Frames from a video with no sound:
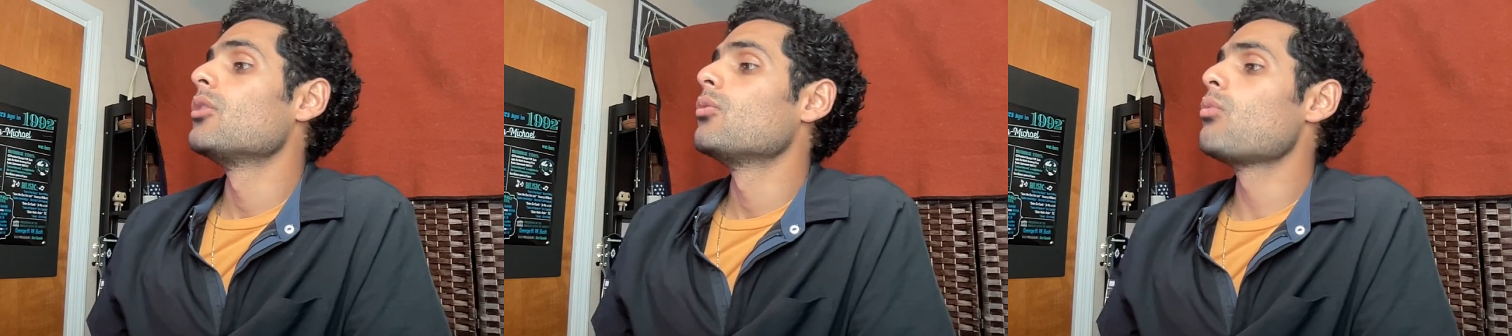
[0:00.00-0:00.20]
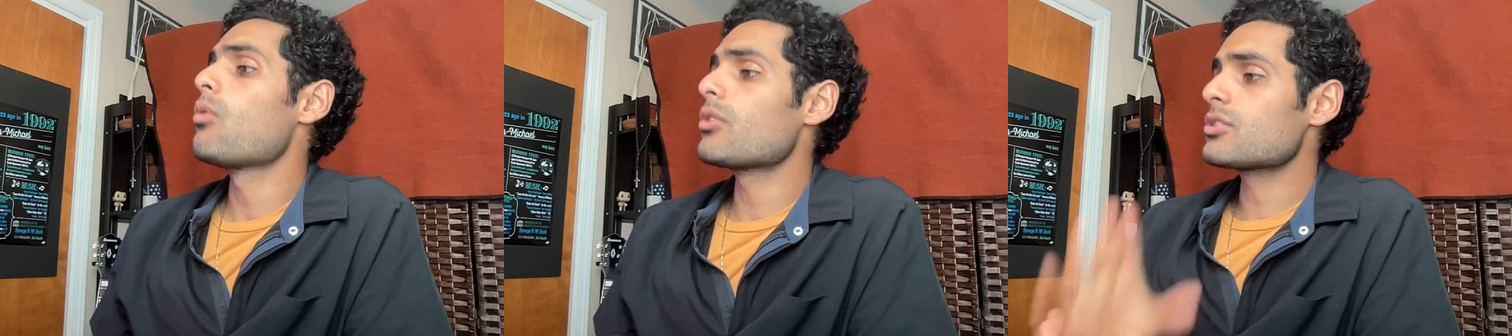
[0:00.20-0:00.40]

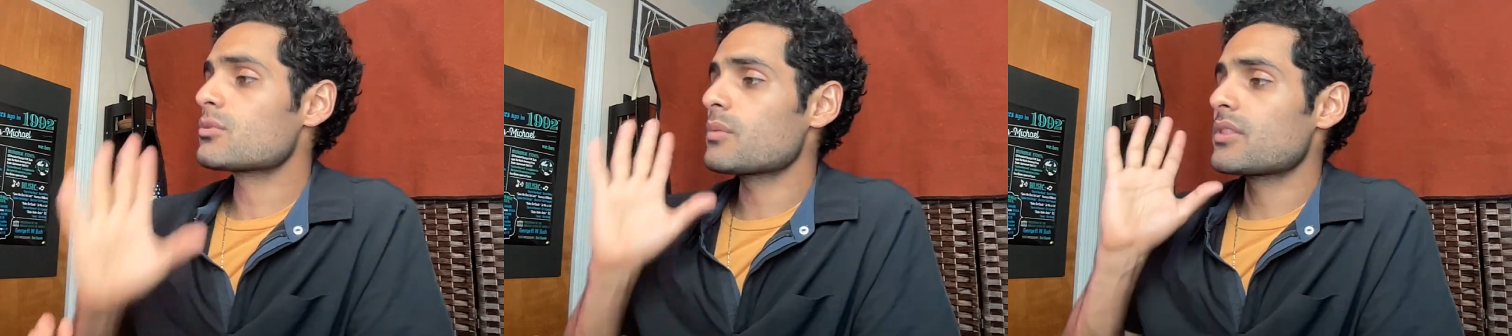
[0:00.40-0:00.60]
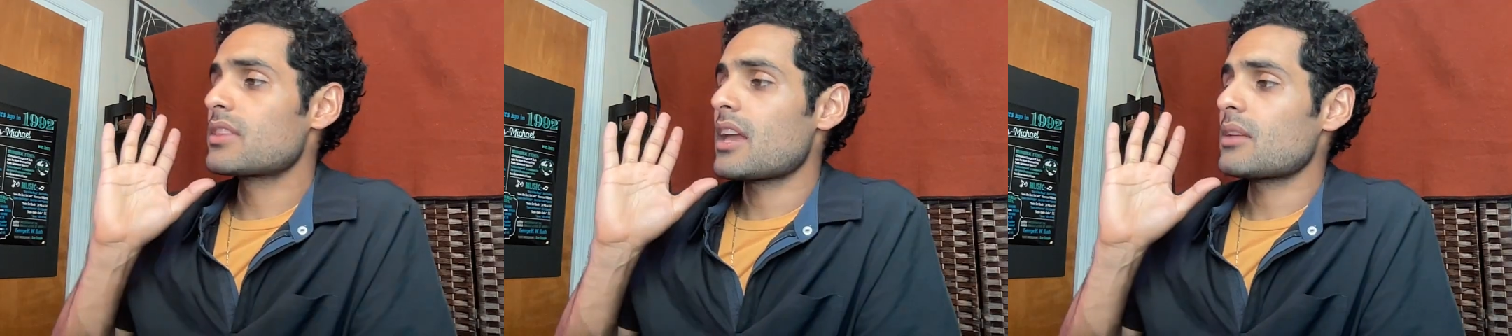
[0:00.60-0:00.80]
Wars
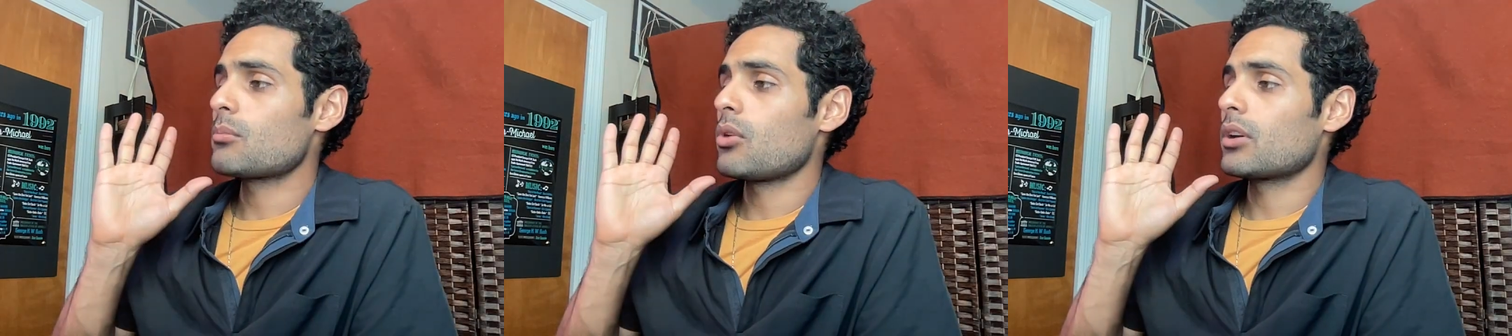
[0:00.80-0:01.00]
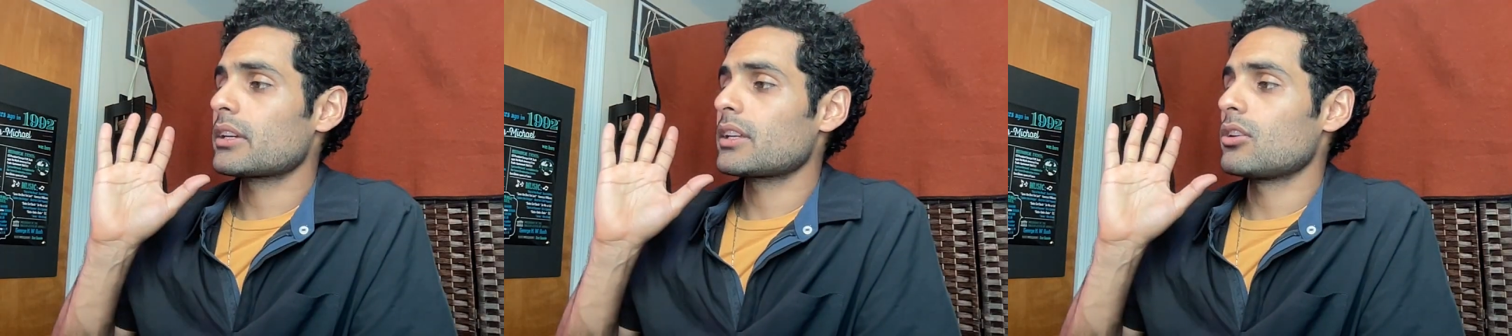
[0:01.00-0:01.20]
with
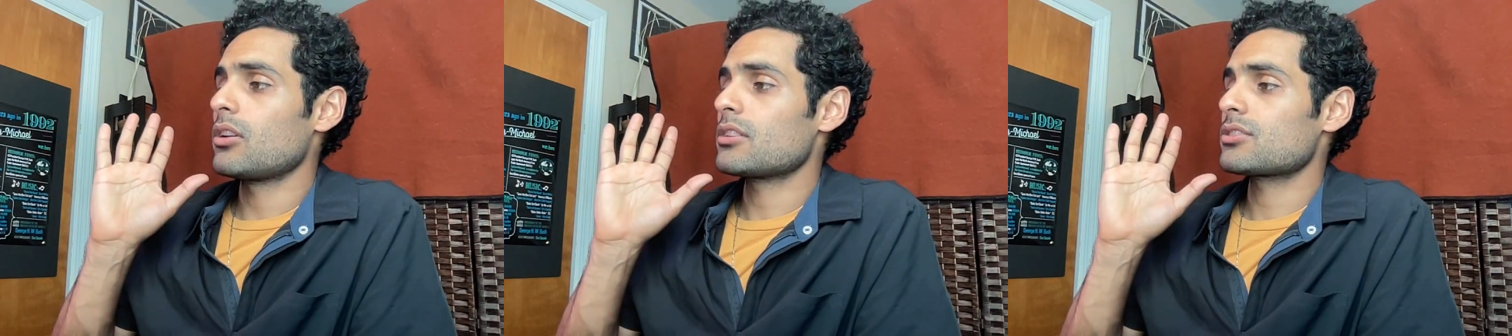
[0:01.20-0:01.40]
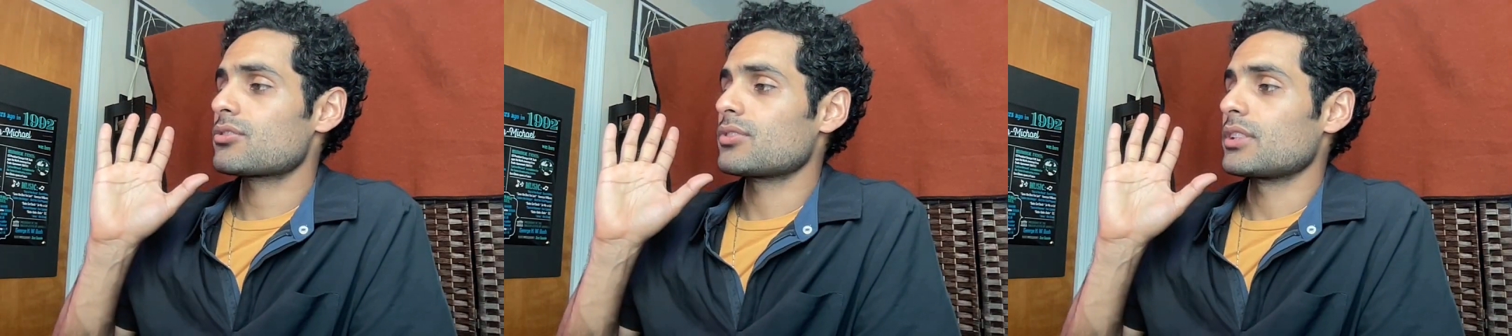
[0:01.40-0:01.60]
Denmark and
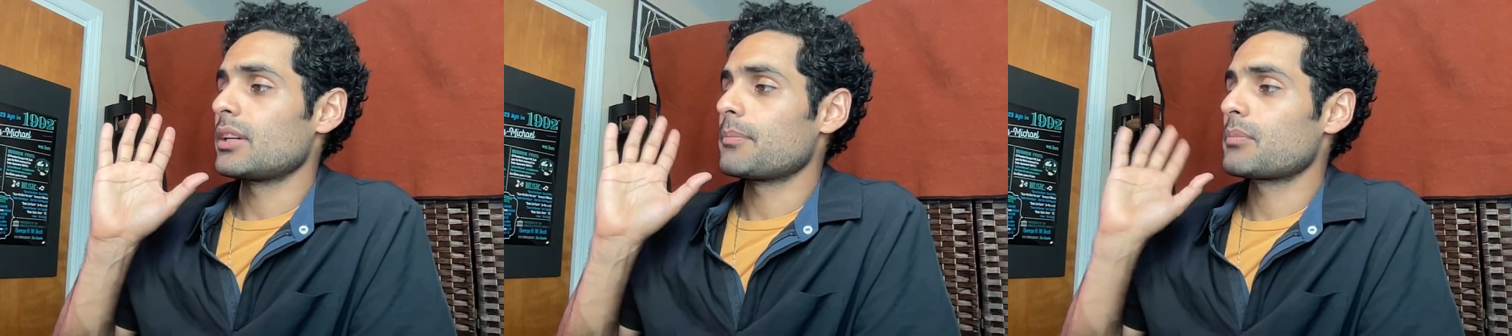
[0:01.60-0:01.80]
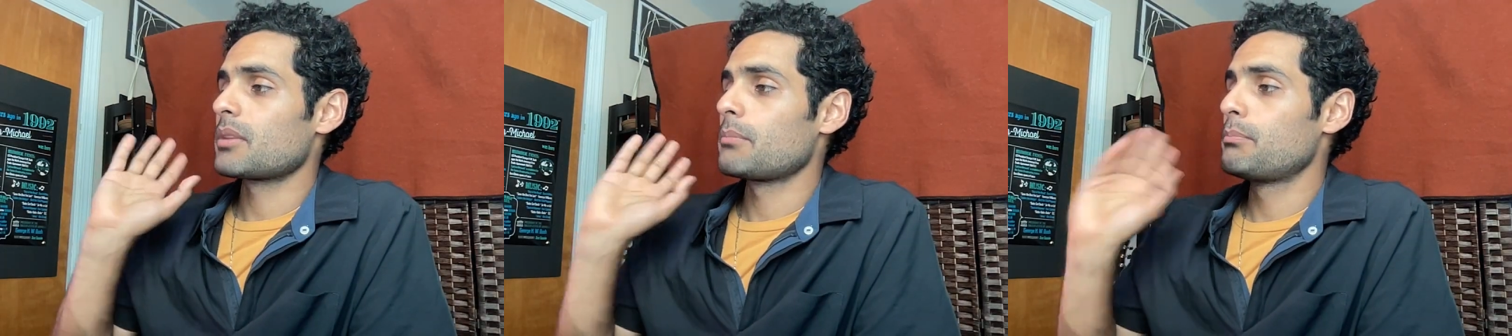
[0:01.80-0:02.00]

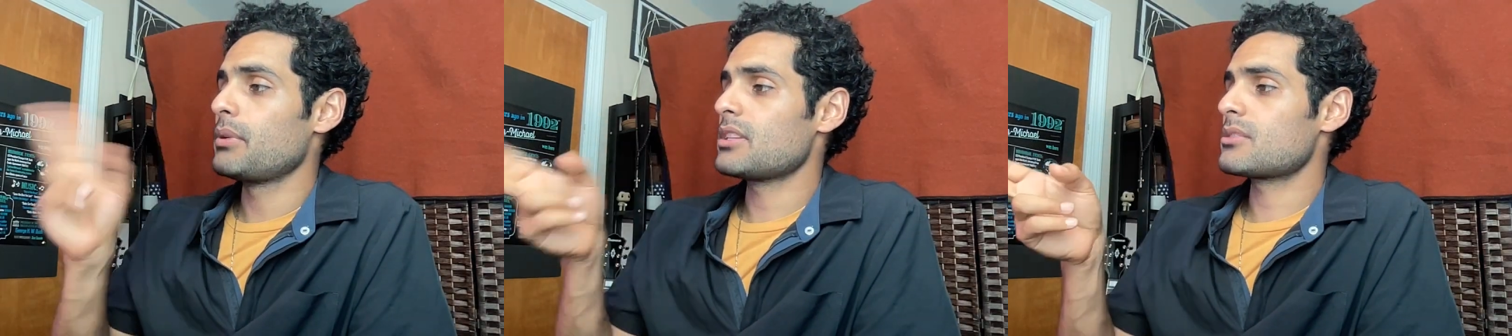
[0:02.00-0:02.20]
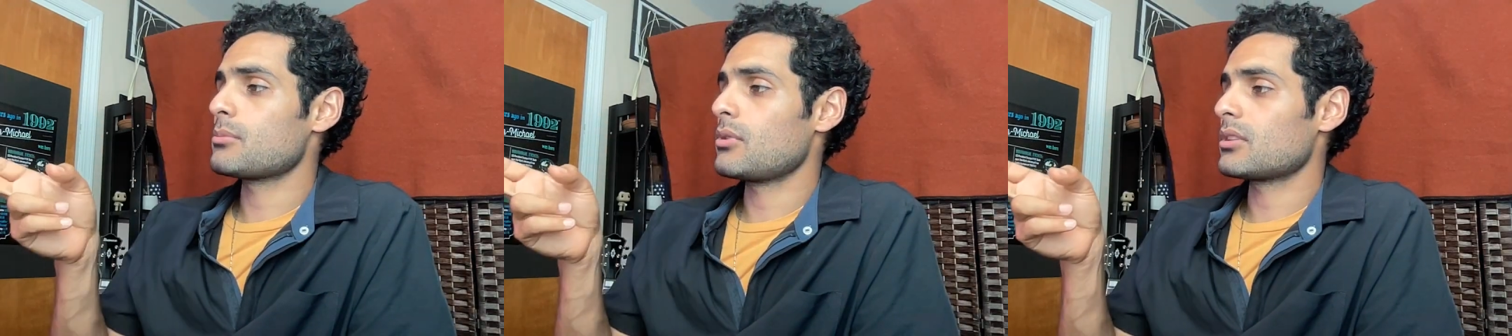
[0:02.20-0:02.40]
Austria.
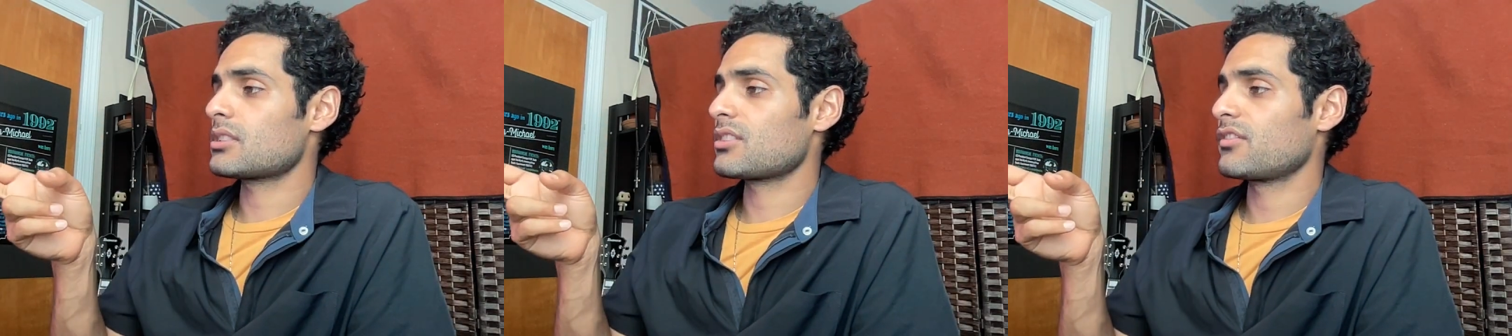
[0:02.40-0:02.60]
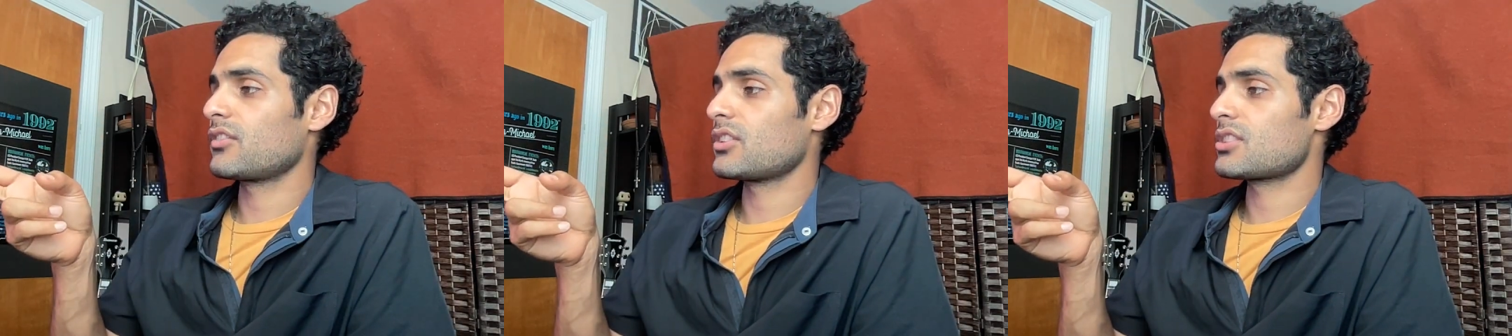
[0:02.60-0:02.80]

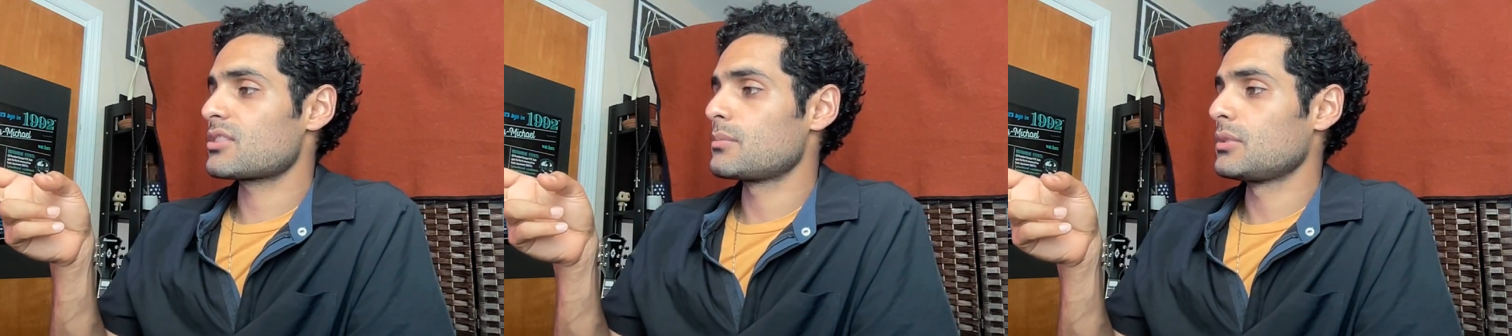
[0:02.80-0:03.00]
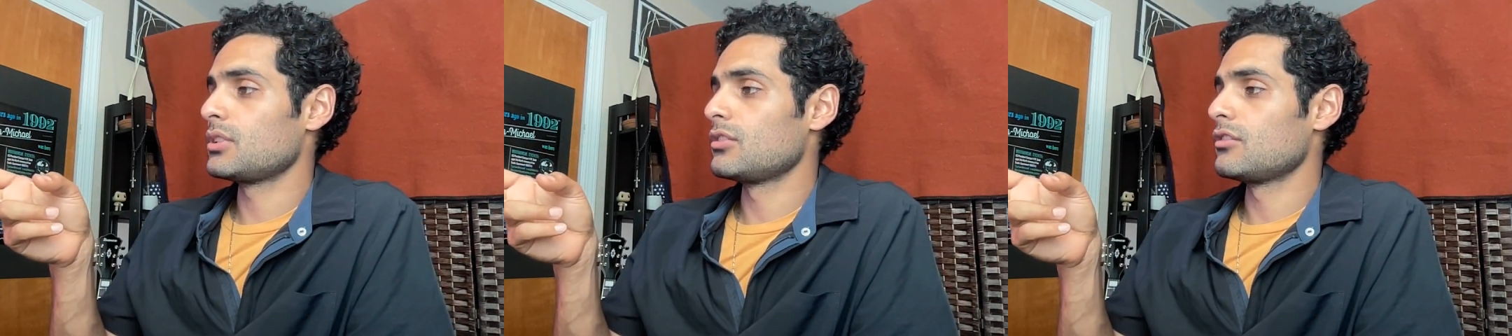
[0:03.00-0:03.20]
Bismarck's
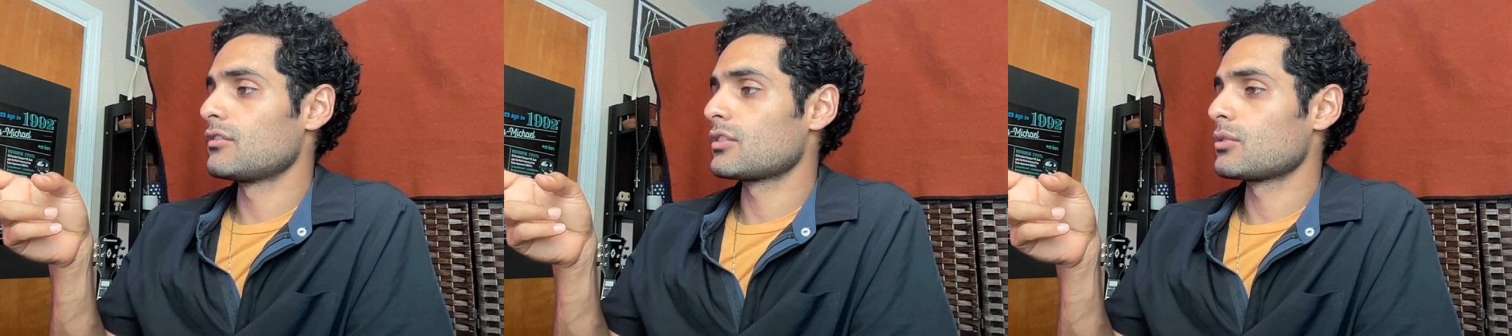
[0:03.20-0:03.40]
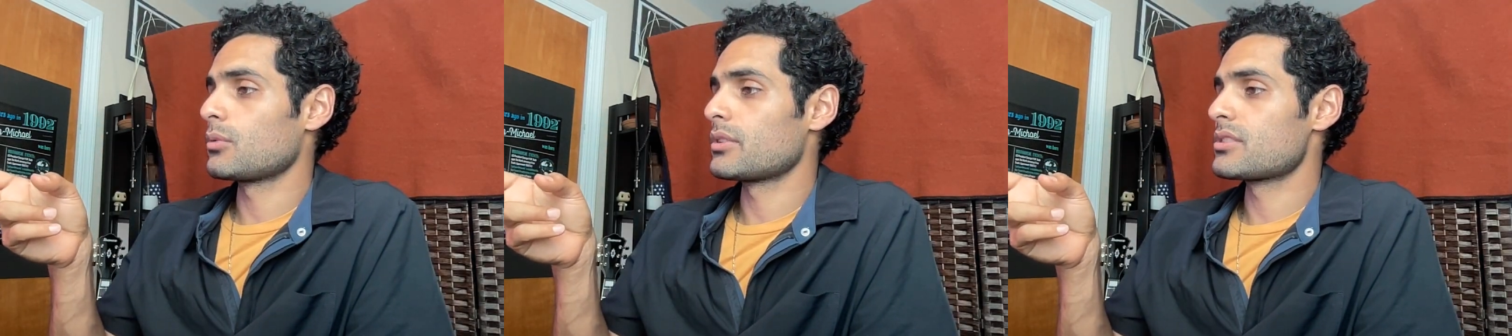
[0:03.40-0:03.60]
first
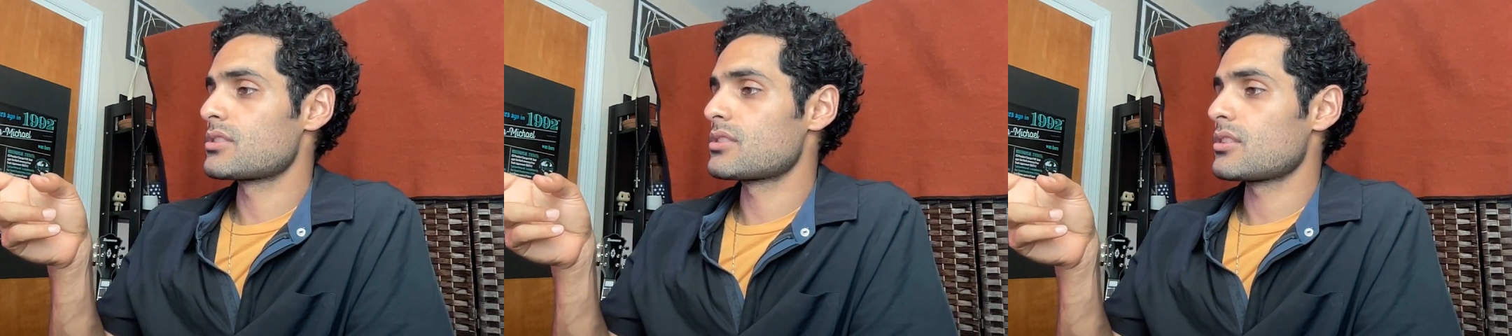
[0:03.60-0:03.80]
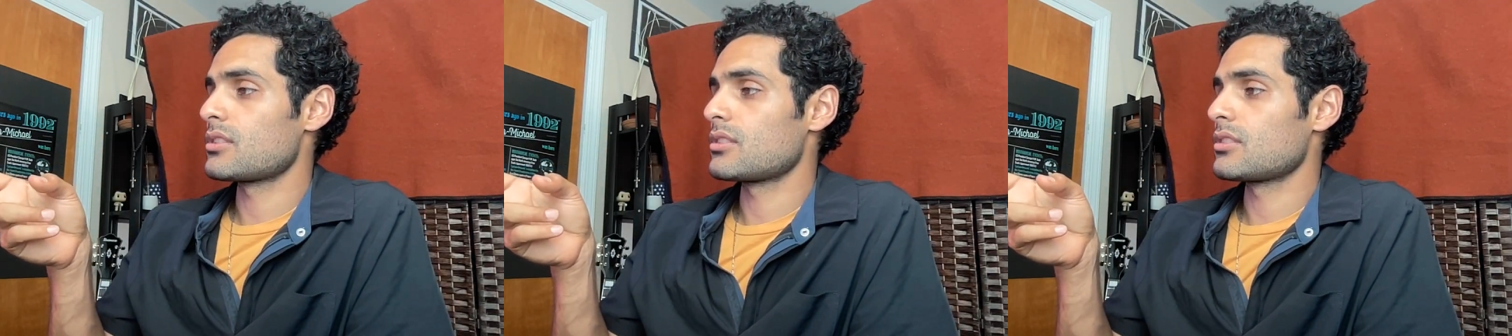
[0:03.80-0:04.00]
maneuver
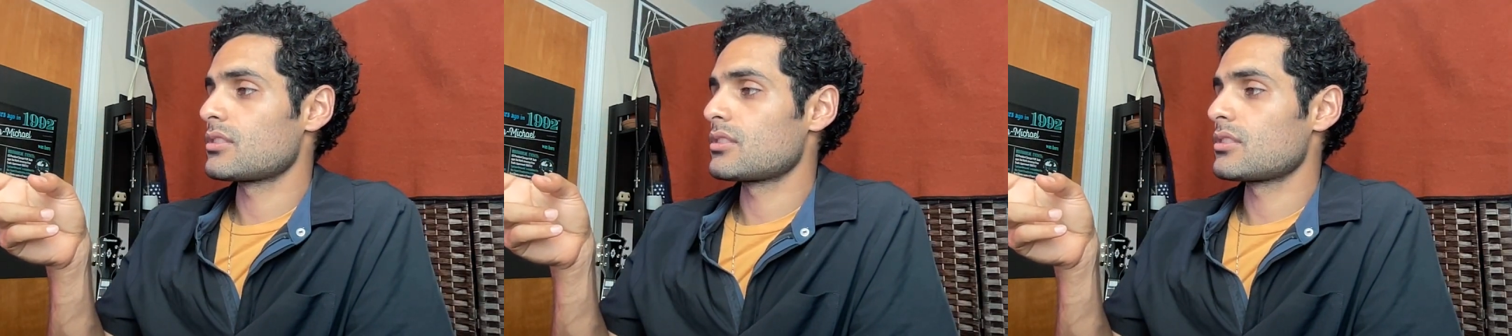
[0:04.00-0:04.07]
was